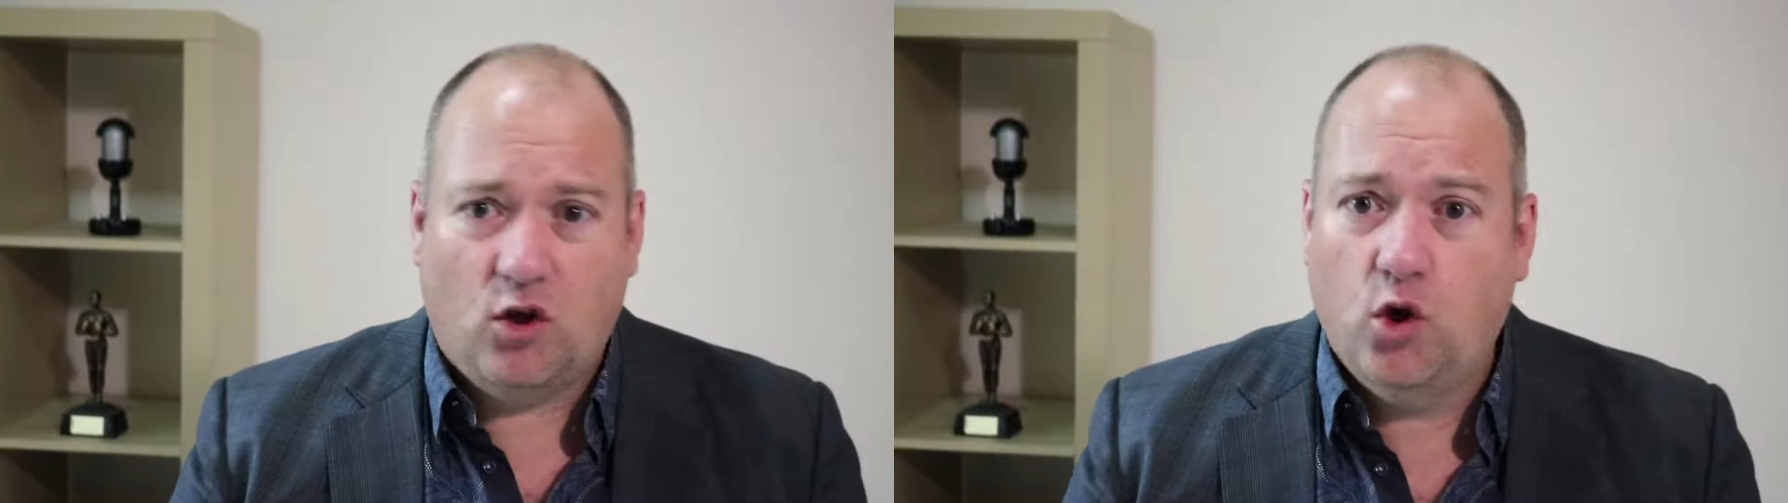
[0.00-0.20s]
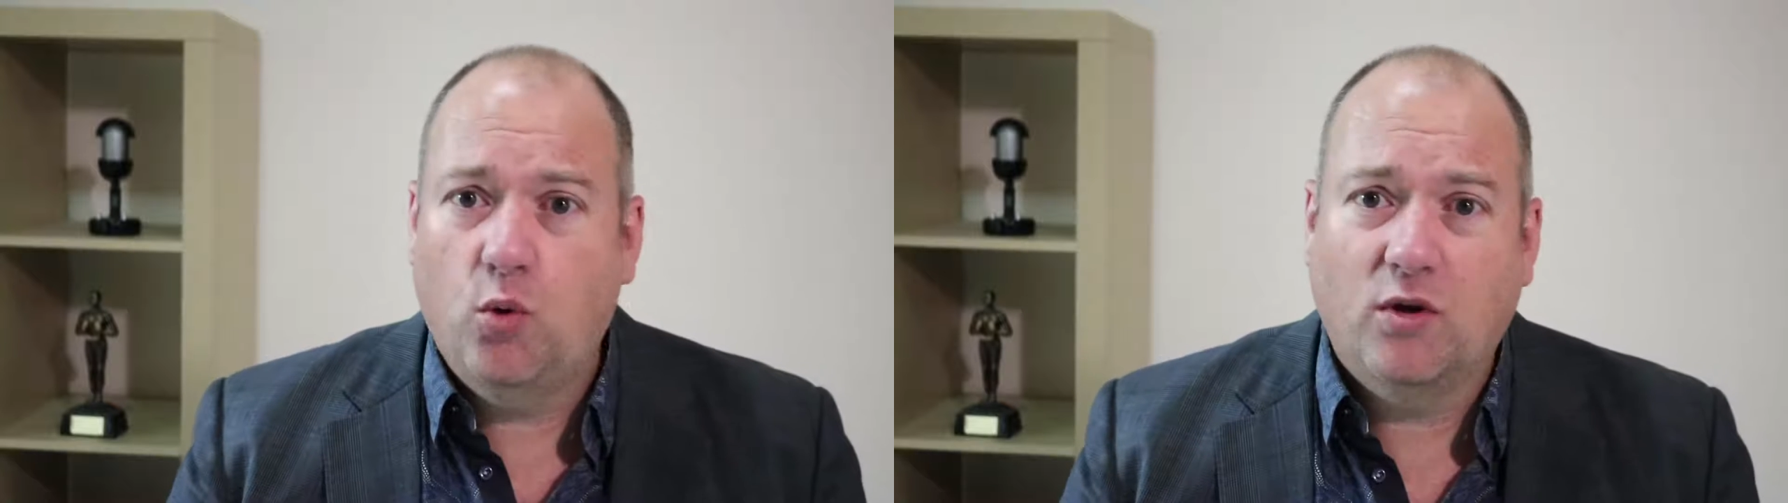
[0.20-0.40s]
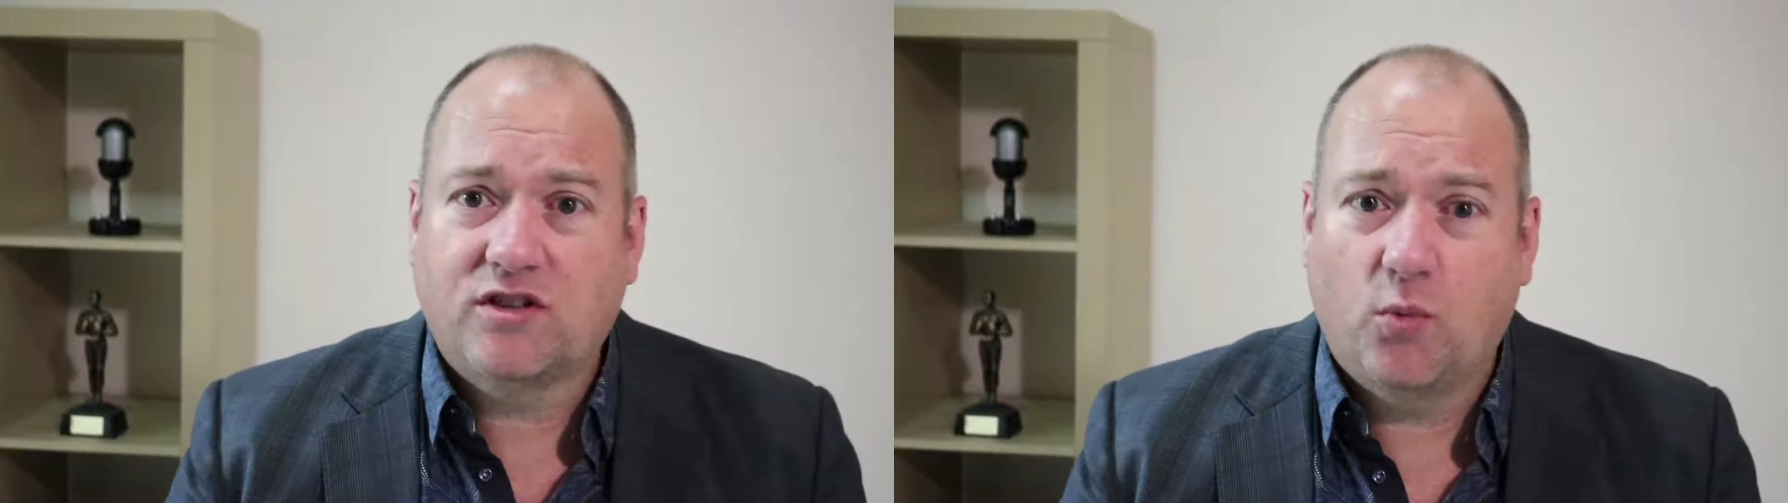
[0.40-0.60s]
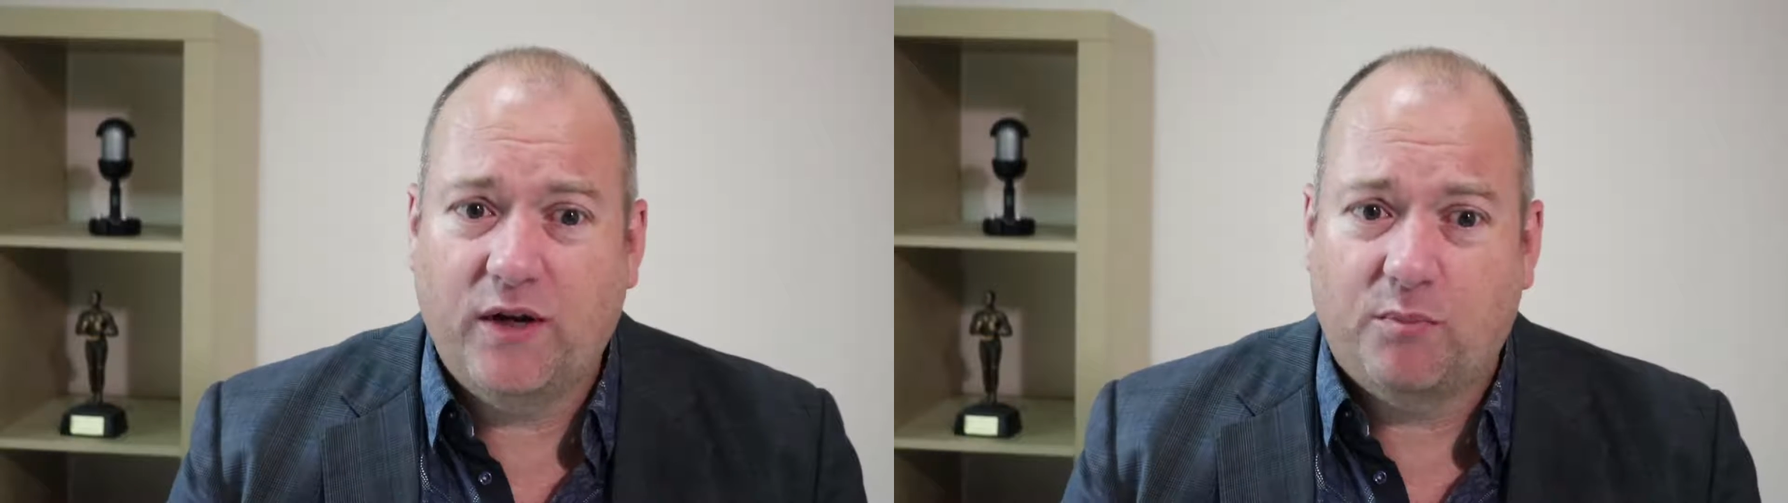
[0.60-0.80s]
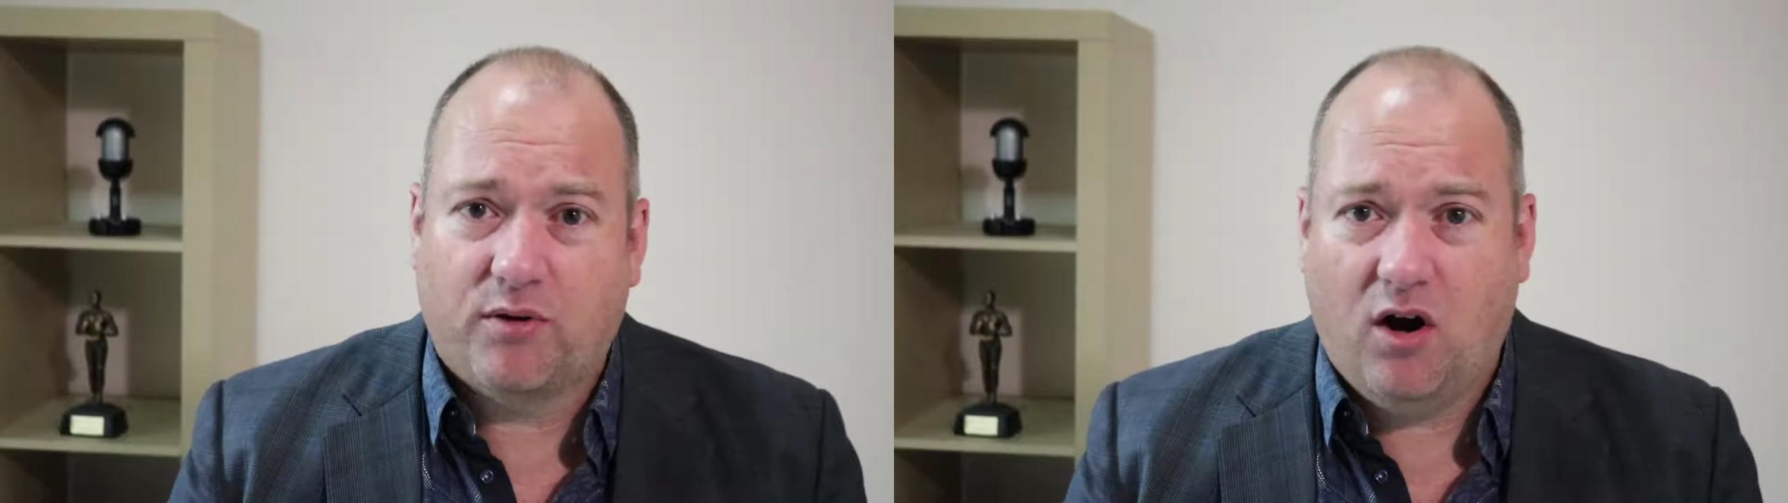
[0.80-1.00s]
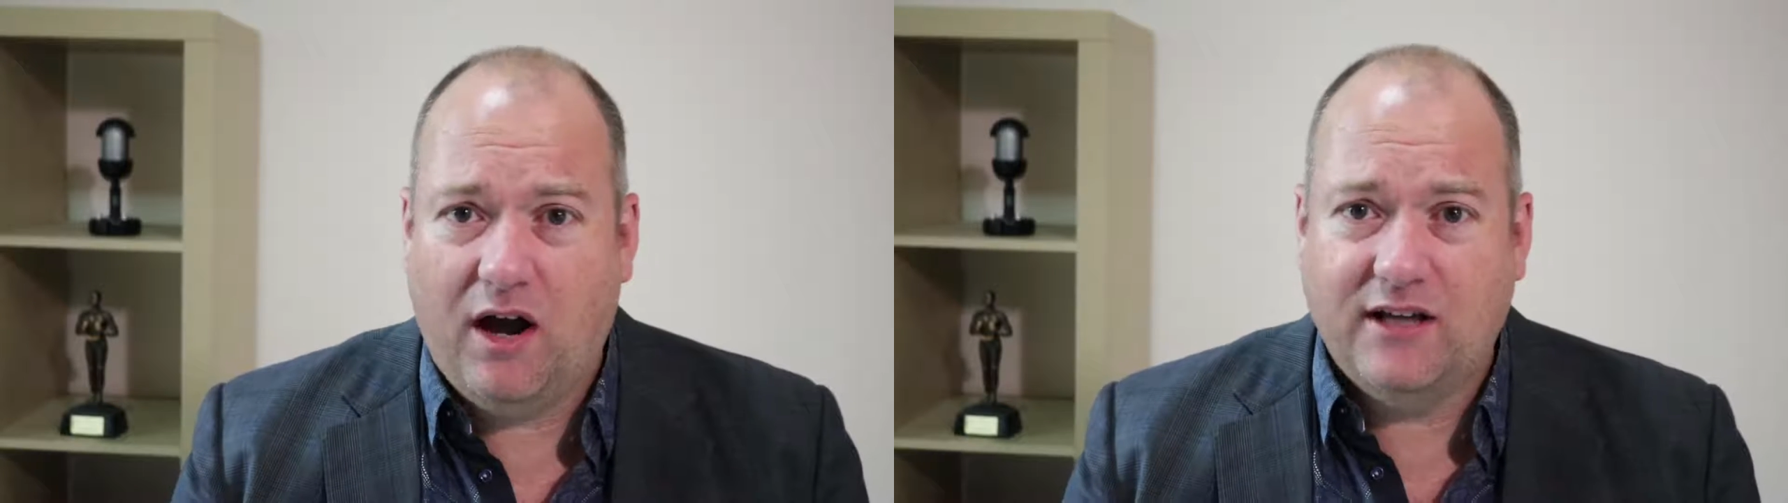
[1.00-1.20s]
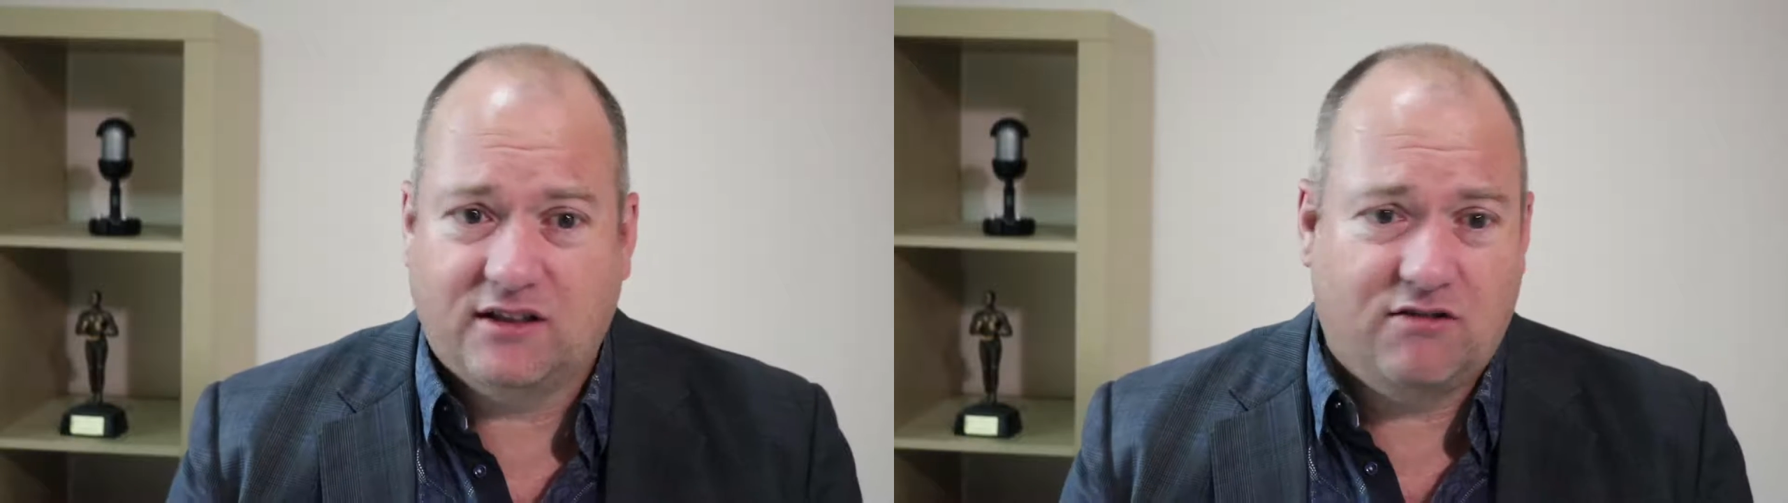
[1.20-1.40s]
Who wants to win a prize?